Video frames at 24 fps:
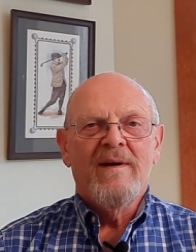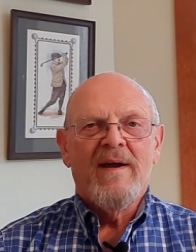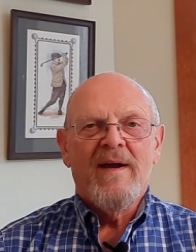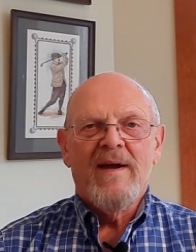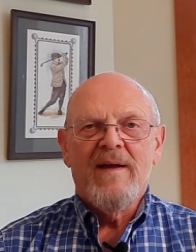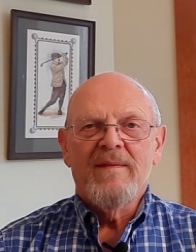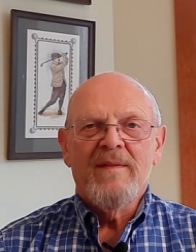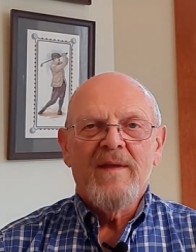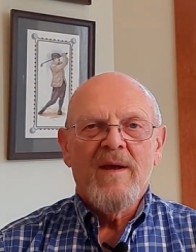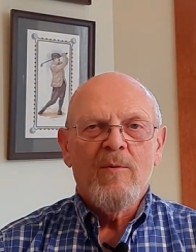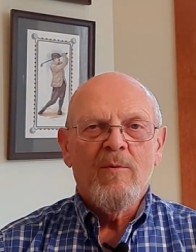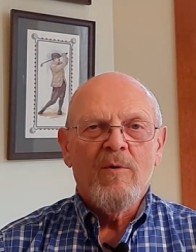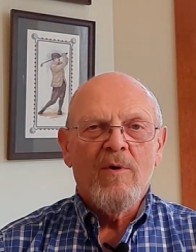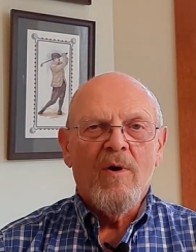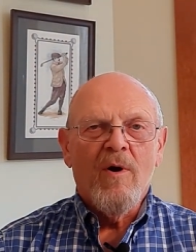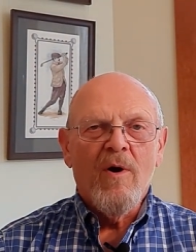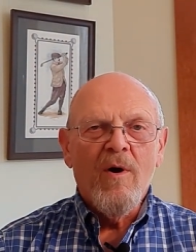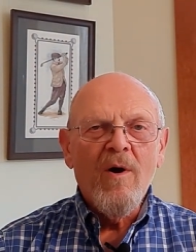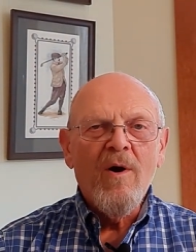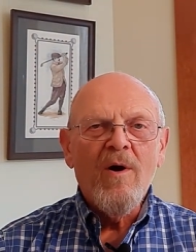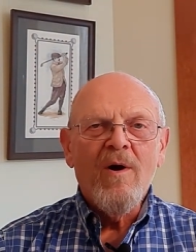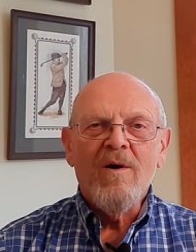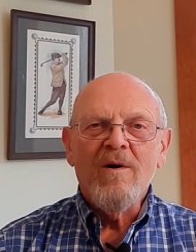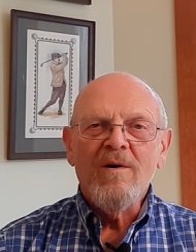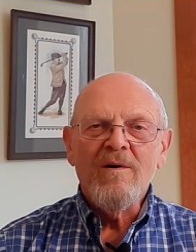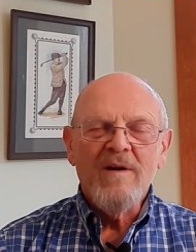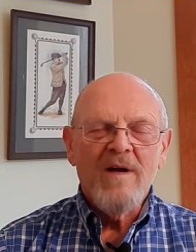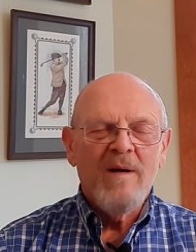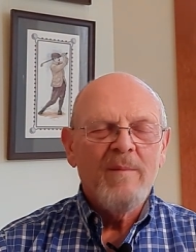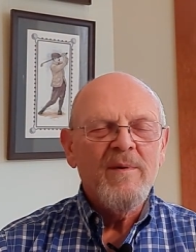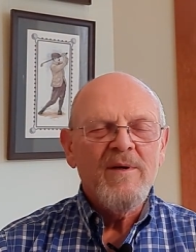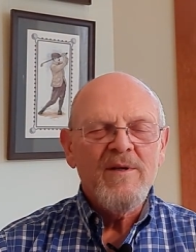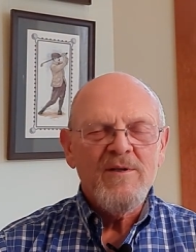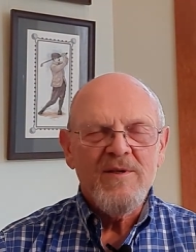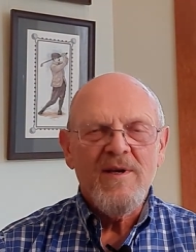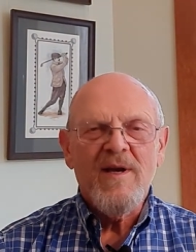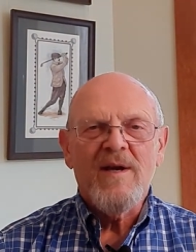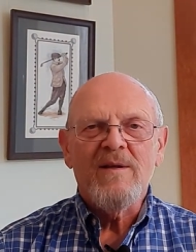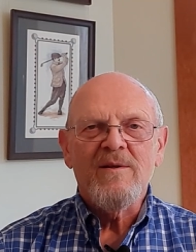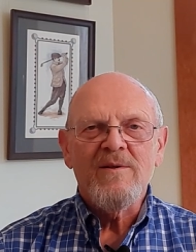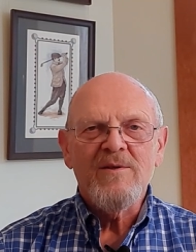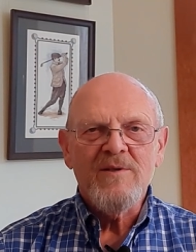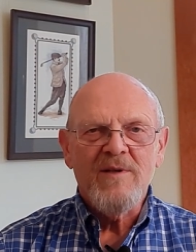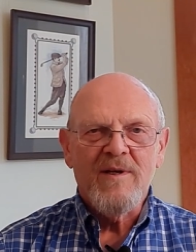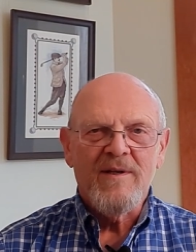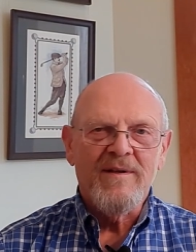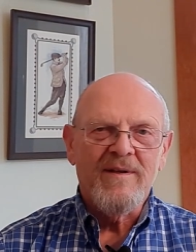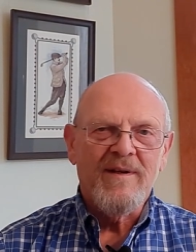And they were all coming south
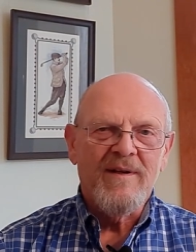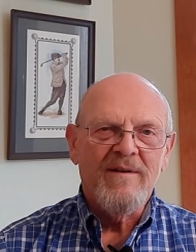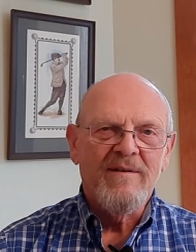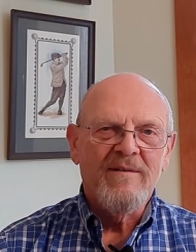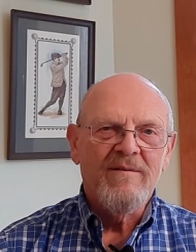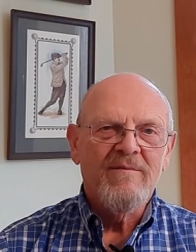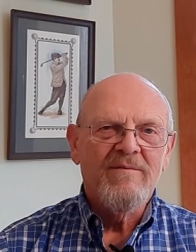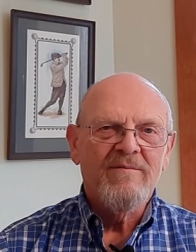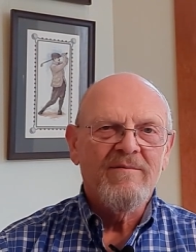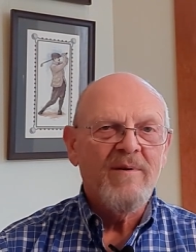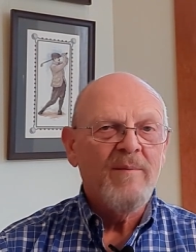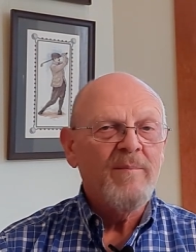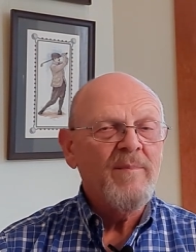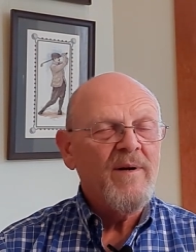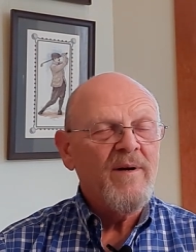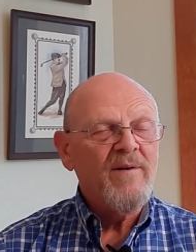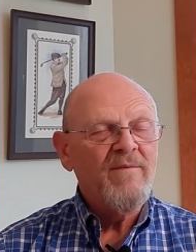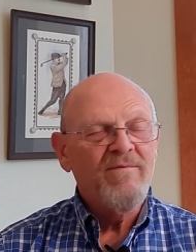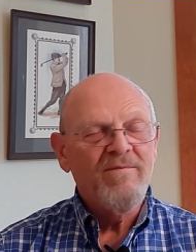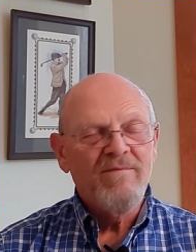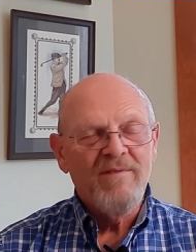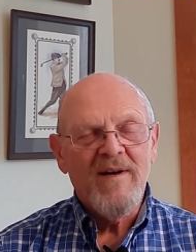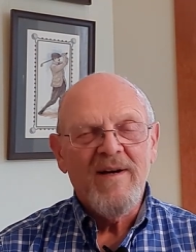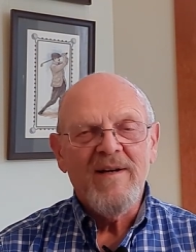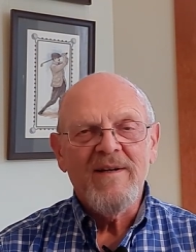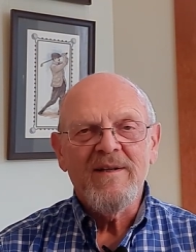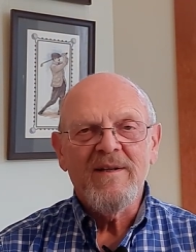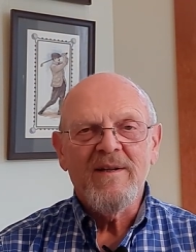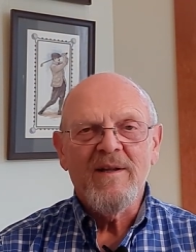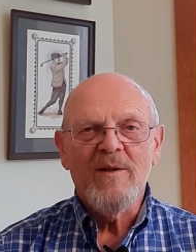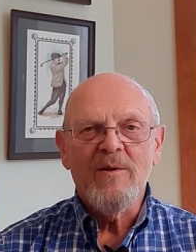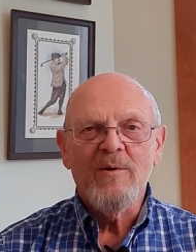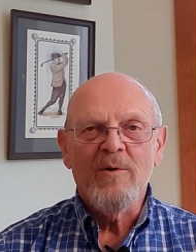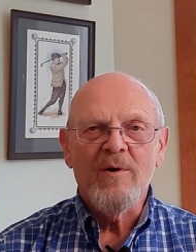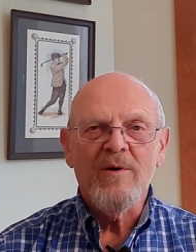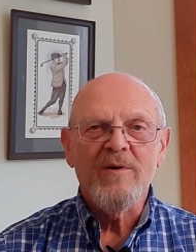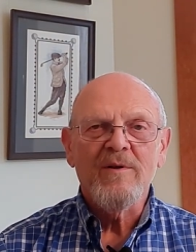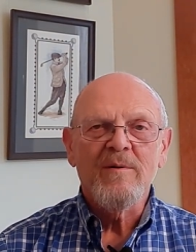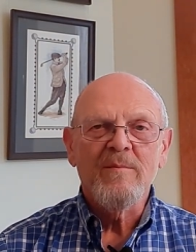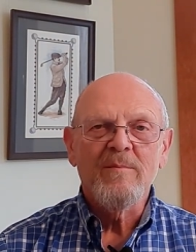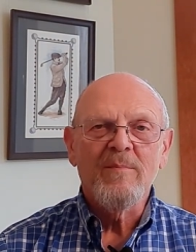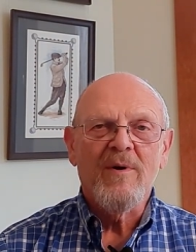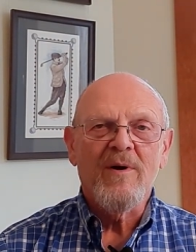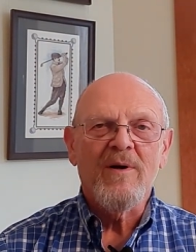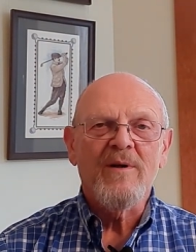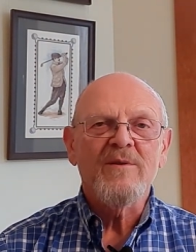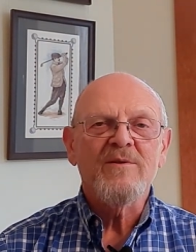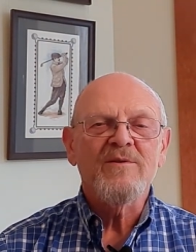Sunday from their fun in the northern
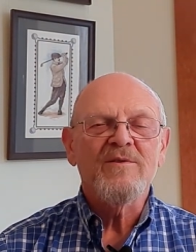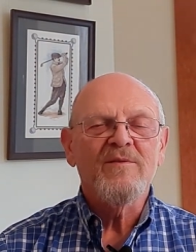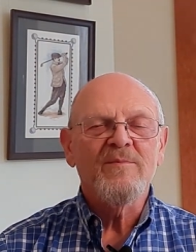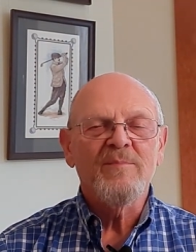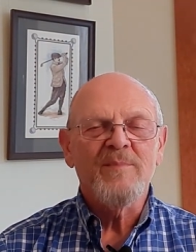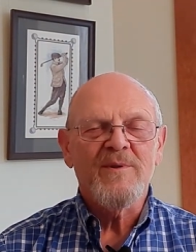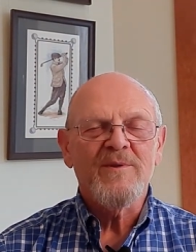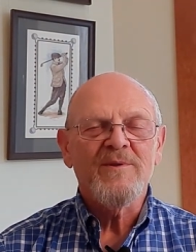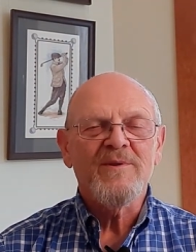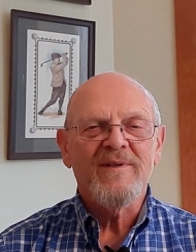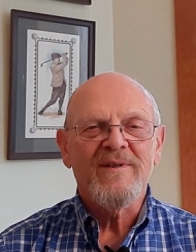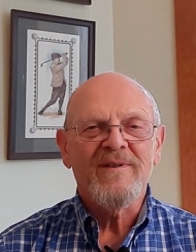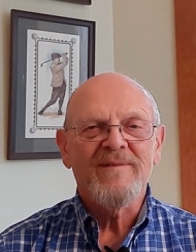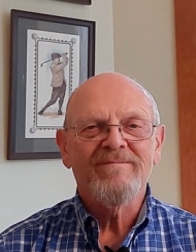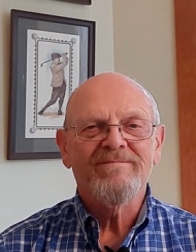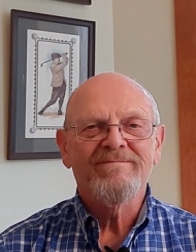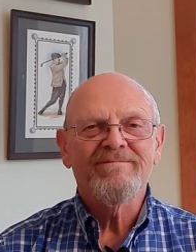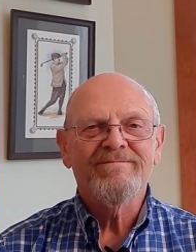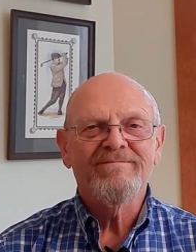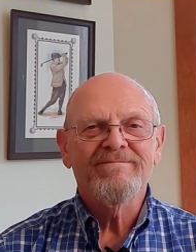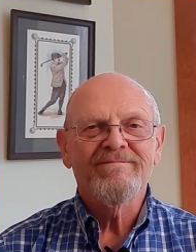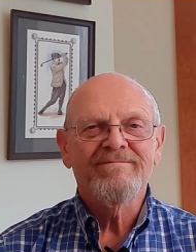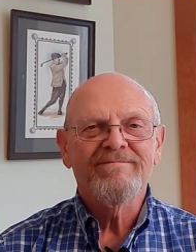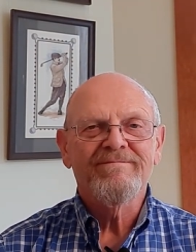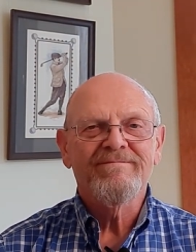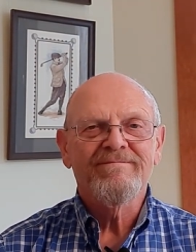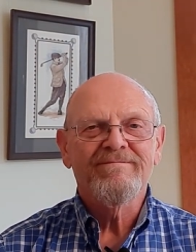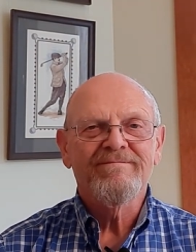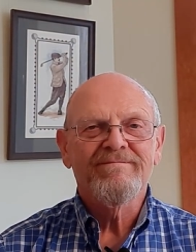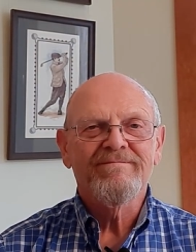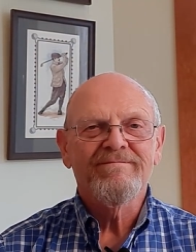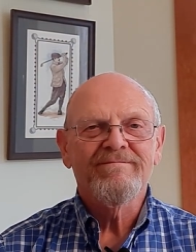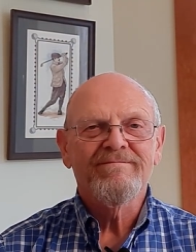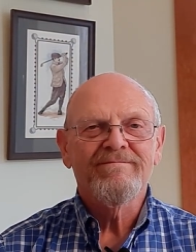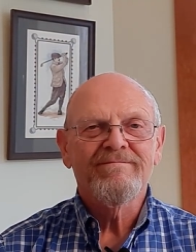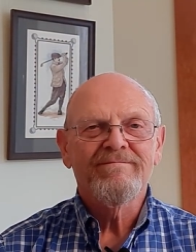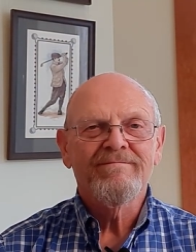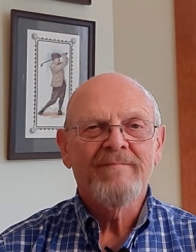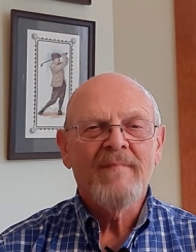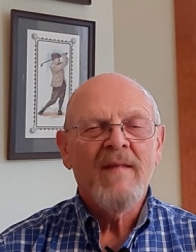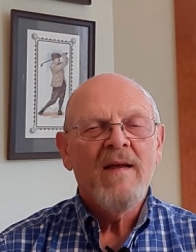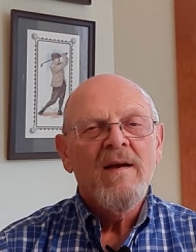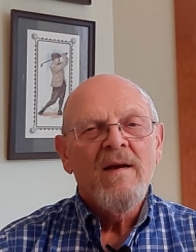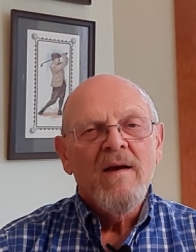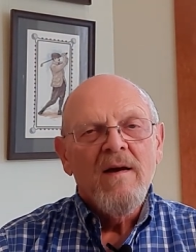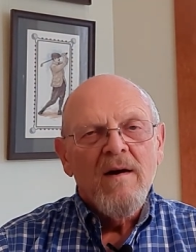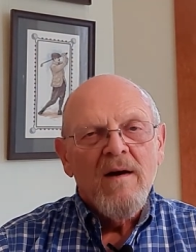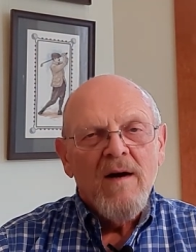parts of Michigan.
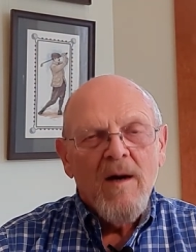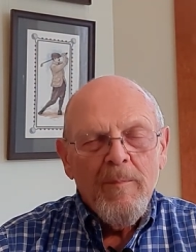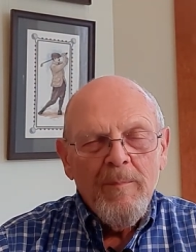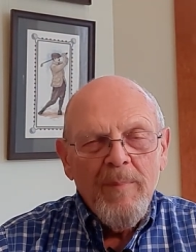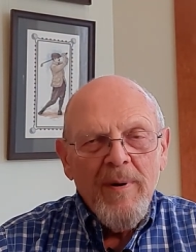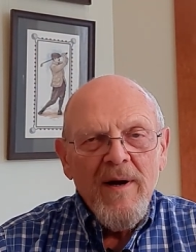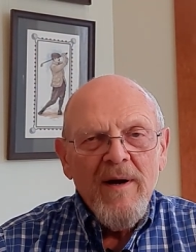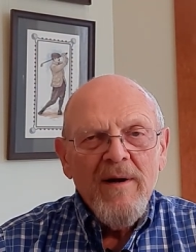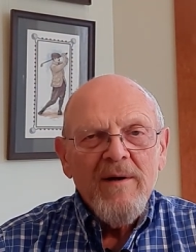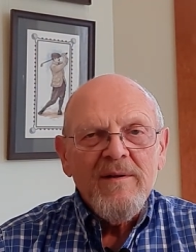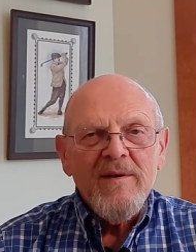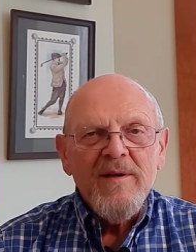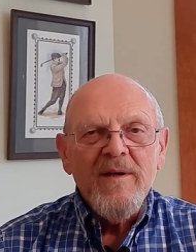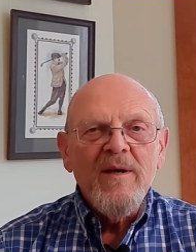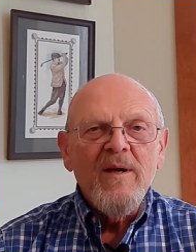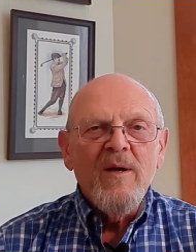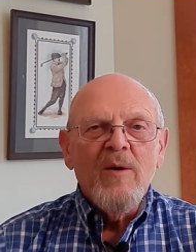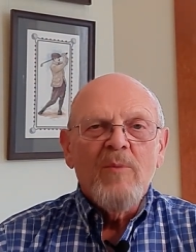Apparently,